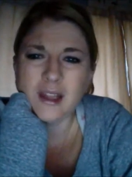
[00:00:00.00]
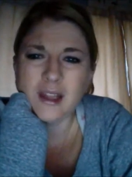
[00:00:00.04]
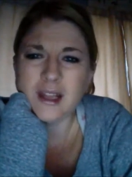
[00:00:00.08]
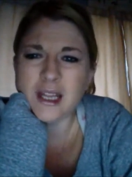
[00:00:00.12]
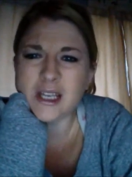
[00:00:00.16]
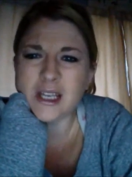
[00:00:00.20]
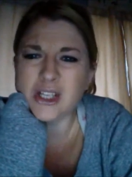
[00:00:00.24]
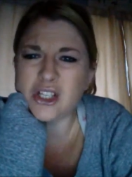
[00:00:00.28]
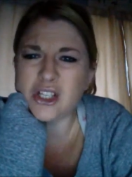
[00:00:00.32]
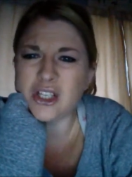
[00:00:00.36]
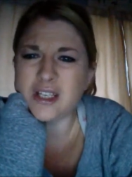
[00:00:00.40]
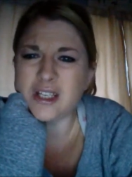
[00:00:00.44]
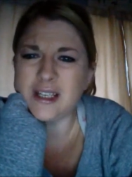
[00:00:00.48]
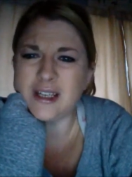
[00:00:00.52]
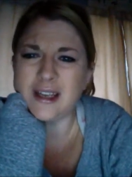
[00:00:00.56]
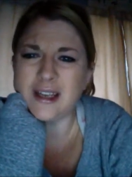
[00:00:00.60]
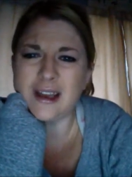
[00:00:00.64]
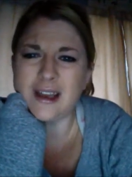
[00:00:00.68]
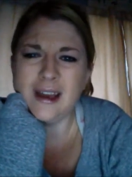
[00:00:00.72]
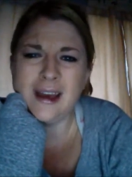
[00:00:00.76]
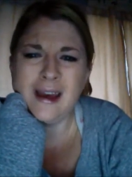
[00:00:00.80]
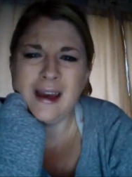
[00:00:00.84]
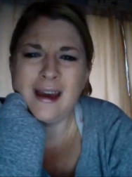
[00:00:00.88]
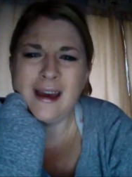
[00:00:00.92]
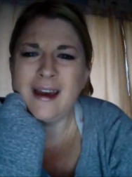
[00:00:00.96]
like
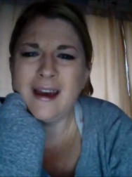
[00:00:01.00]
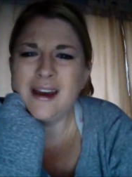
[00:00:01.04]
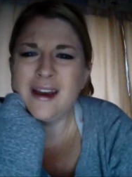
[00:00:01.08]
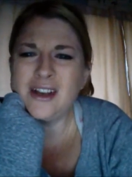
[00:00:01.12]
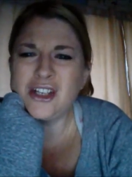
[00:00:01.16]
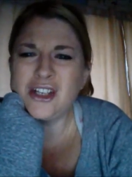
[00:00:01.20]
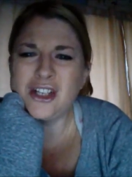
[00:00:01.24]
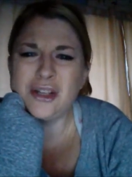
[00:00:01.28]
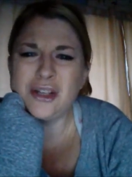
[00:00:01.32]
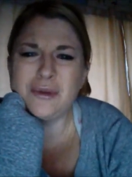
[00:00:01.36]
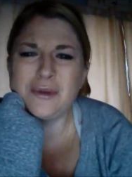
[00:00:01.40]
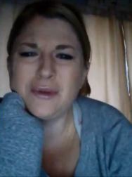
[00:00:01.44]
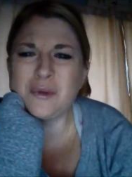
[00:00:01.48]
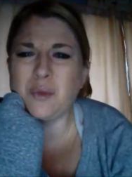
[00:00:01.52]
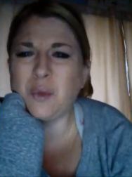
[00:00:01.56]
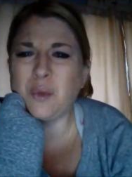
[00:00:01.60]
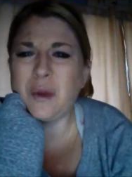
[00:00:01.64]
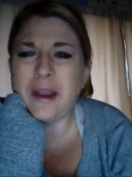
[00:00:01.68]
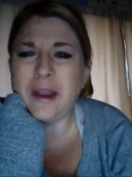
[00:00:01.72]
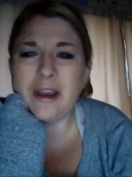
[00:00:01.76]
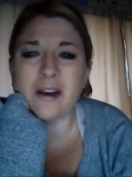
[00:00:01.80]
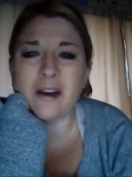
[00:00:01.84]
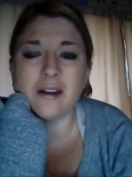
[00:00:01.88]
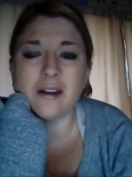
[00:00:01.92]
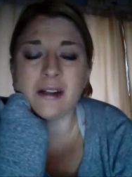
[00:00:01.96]
she was
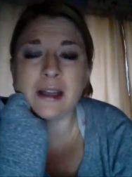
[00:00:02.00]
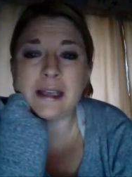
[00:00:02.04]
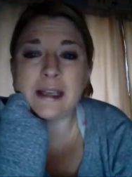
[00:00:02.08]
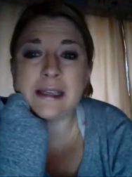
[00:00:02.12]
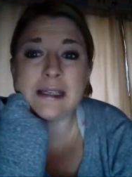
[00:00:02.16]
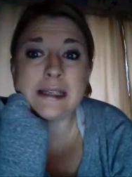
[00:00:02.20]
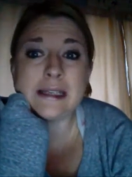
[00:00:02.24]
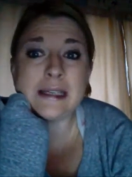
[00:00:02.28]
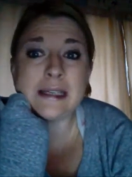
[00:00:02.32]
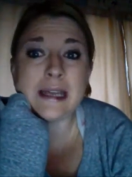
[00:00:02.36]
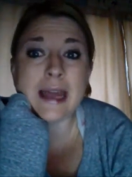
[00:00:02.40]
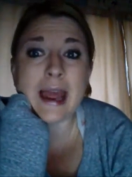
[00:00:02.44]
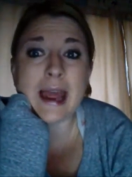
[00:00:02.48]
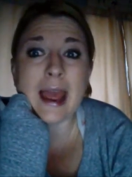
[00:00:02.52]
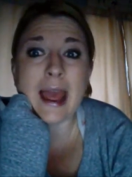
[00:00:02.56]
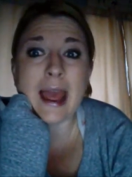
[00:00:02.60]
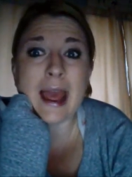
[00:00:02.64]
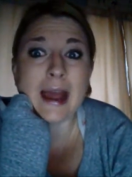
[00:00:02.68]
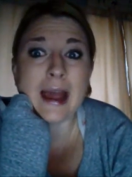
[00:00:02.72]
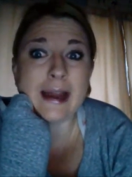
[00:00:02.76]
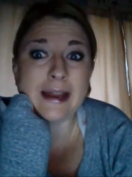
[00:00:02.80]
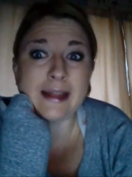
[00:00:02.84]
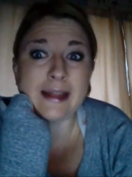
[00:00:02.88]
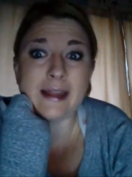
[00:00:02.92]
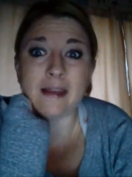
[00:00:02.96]
weird, like didn't get
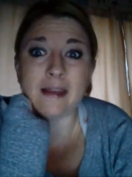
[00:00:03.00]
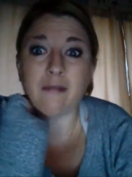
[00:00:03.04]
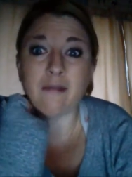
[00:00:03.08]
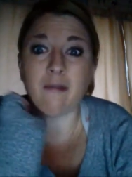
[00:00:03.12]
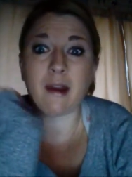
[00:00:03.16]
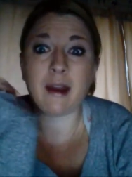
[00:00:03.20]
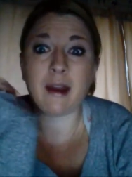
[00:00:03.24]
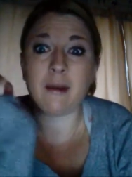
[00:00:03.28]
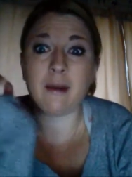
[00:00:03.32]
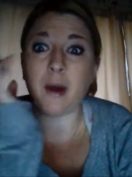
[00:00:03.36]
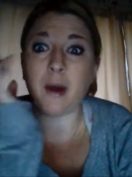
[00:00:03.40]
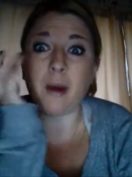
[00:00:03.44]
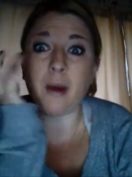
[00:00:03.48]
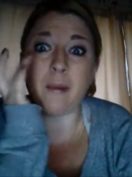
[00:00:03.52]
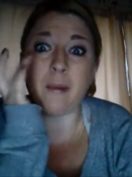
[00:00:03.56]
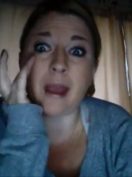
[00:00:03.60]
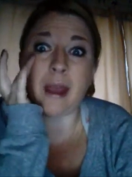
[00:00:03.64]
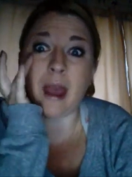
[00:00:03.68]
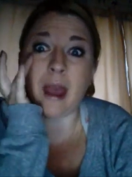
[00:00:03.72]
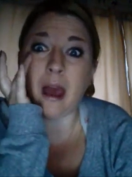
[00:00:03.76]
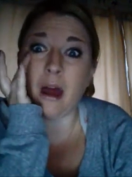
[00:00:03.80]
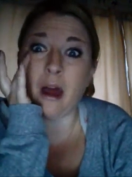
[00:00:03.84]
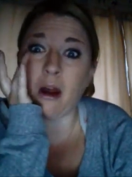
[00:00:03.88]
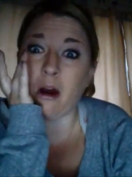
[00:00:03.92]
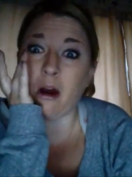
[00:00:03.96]
anything right about me
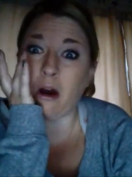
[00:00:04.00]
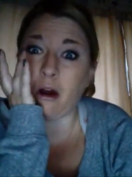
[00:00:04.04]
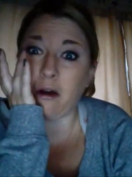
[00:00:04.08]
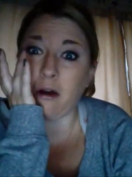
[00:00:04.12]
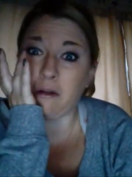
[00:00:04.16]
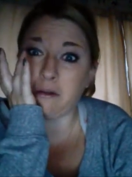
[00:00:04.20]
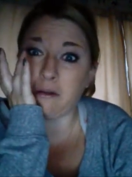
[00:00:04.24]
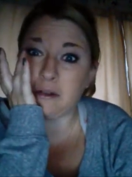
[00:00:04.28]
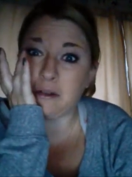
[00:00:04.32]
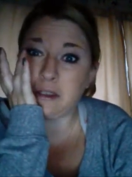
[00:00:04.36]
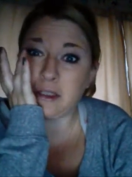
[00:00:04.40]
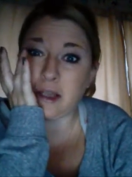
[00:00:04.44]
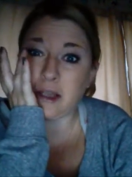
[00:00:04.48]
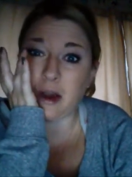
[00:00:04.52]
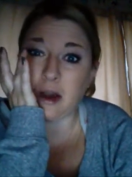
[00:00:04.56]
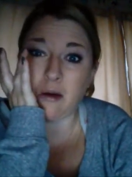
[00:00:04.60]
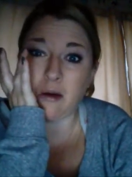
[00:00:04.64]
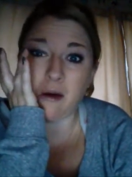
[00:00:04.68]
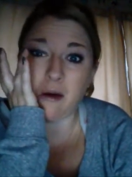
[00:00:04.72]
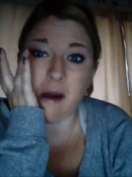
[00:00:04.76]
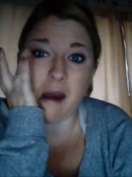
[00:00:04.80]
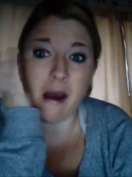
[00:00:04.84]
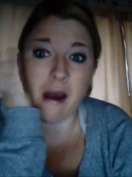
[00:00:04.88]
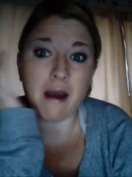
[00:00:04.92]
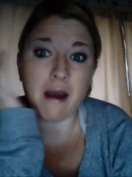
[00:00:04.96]
at all. So